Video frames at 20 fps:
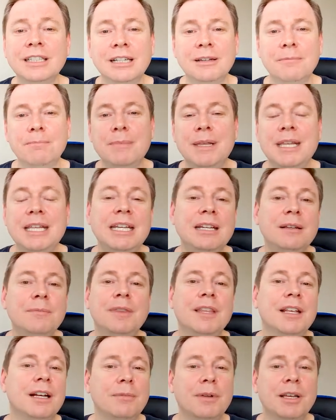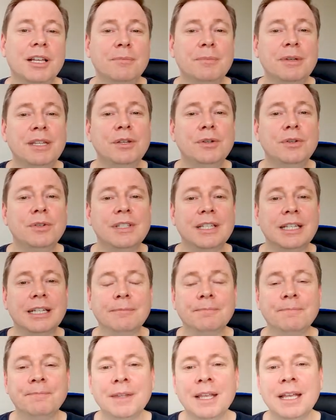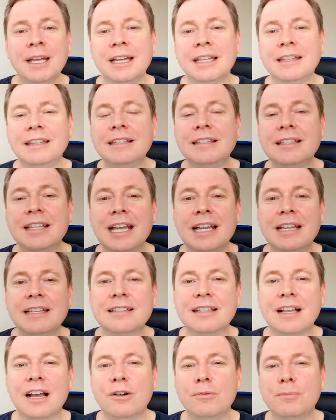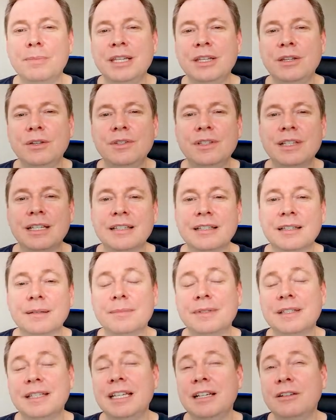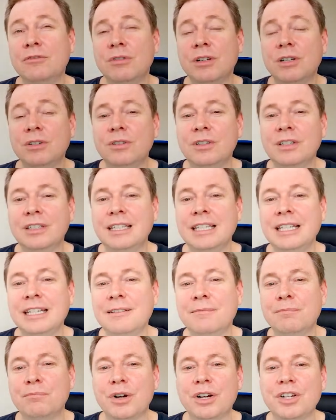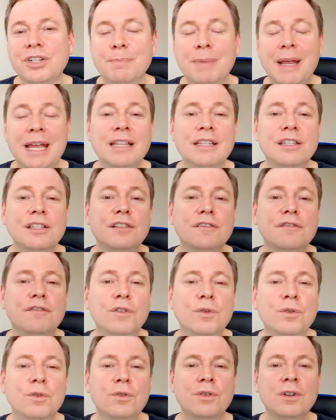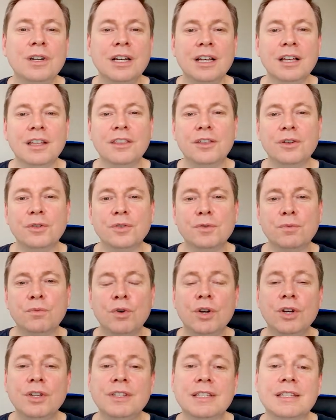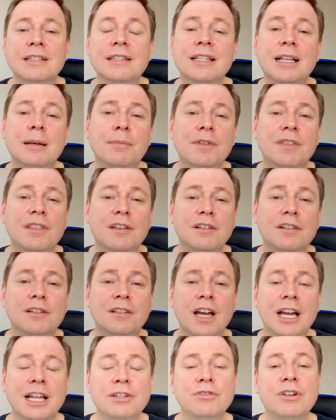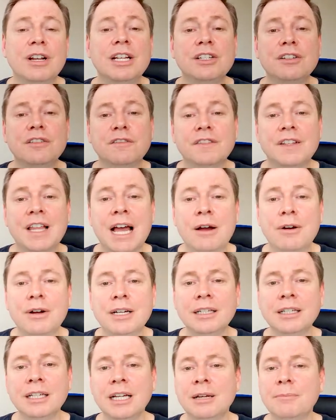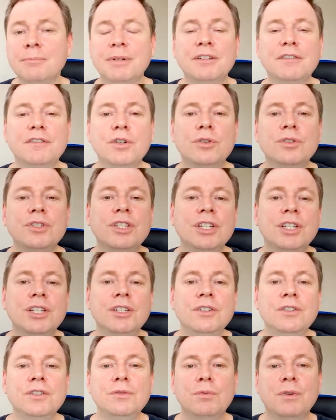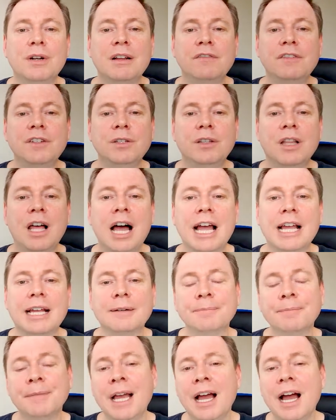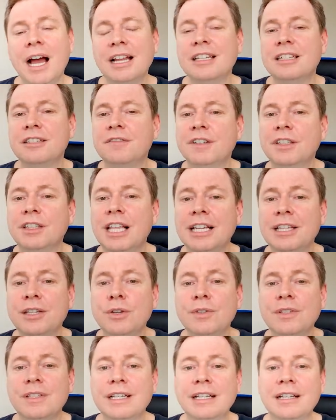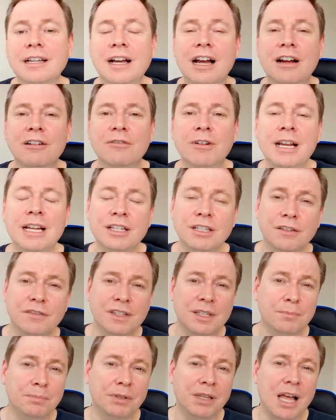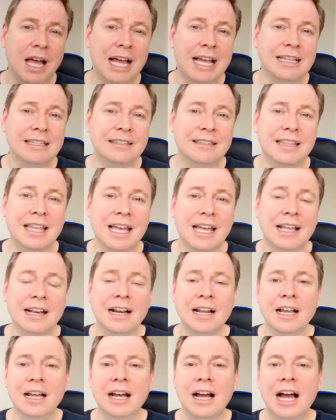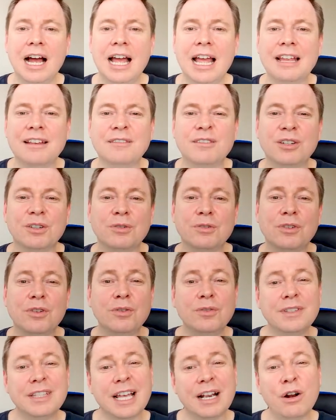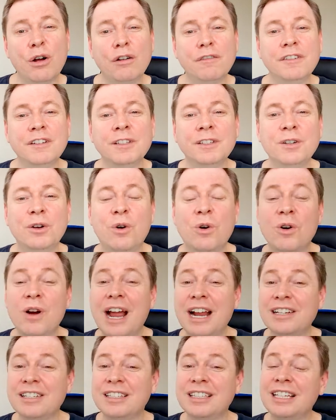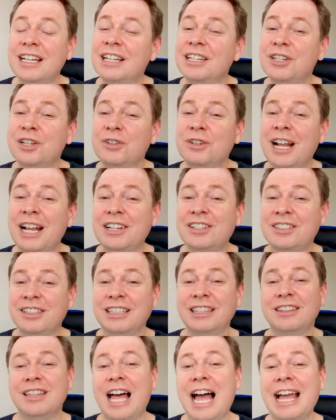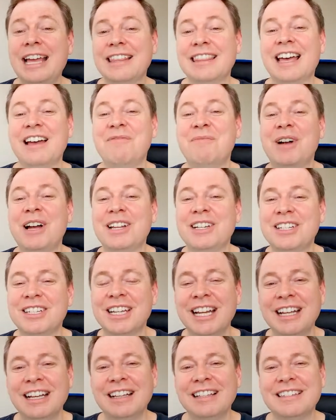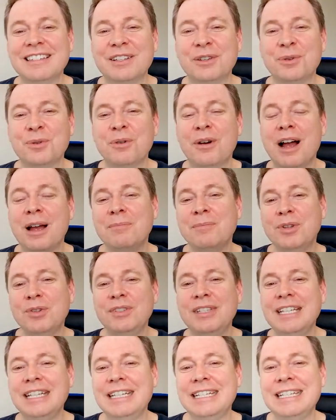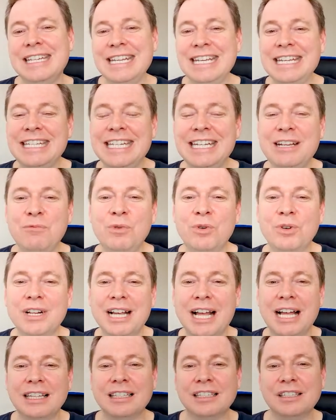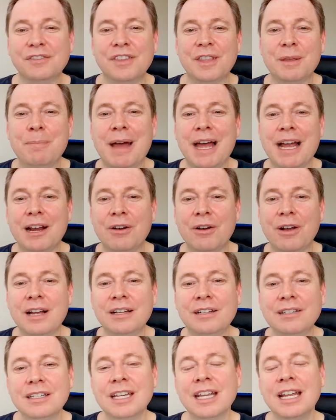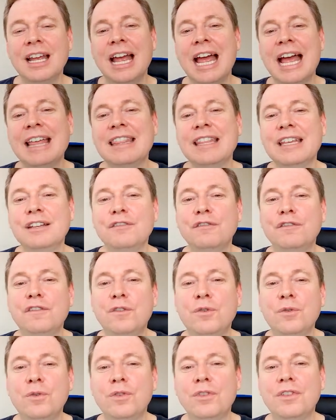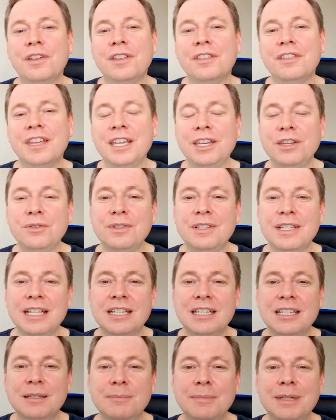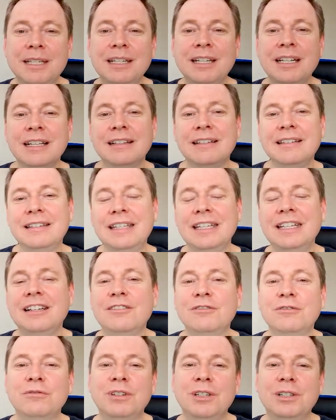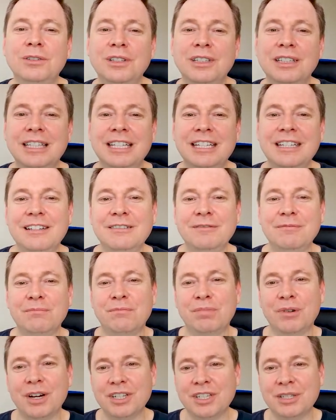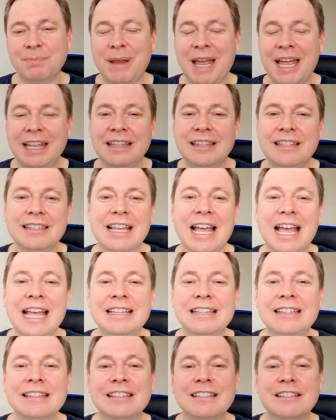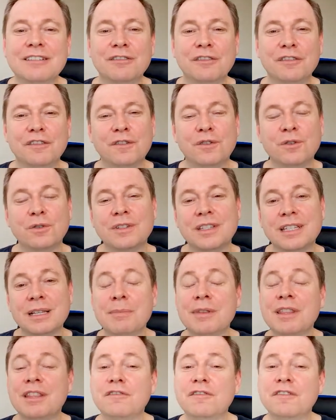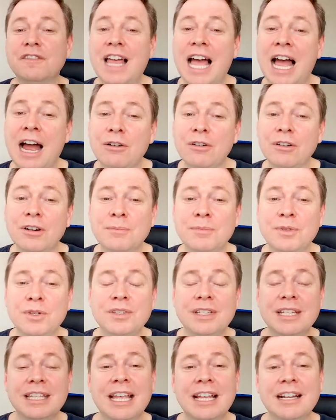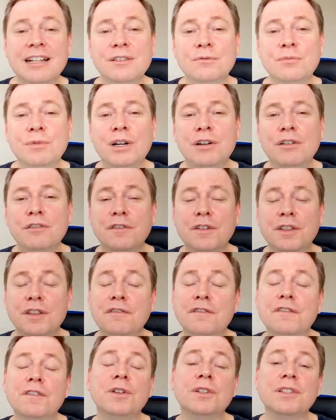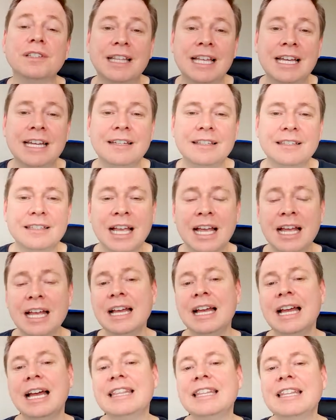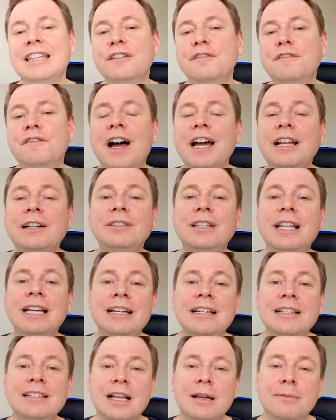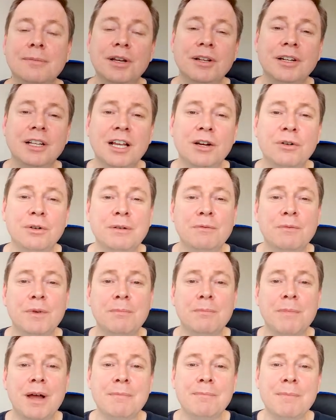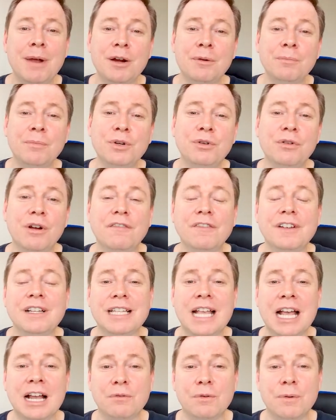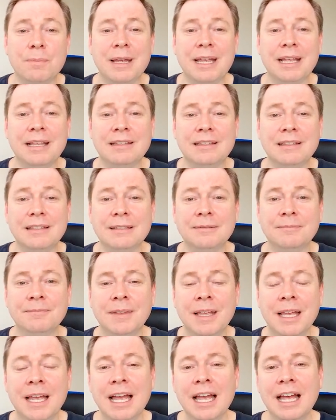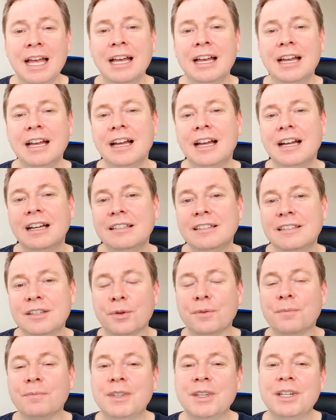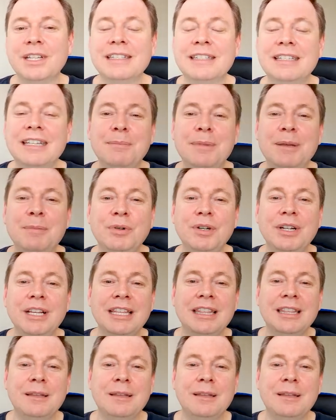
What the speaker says: medium that I'm going to be using. In this case, I'll be using some Zig Real Clean brush pens for those words and some of the hydrangea flower, but of course you can use whatever you like. I just felt like using a range of supplies that I don't use that often, or actually I don't actually like that much. So I'm using Nigi watercolors for the background, and then for the thank you sentiment, Zig Real Clean brush pens, and for some of the flower I'm using that as well for the first layers. And then the final layers I'm going to go in with my Marabu Graphix Aqua Pens. So you can see me putting in the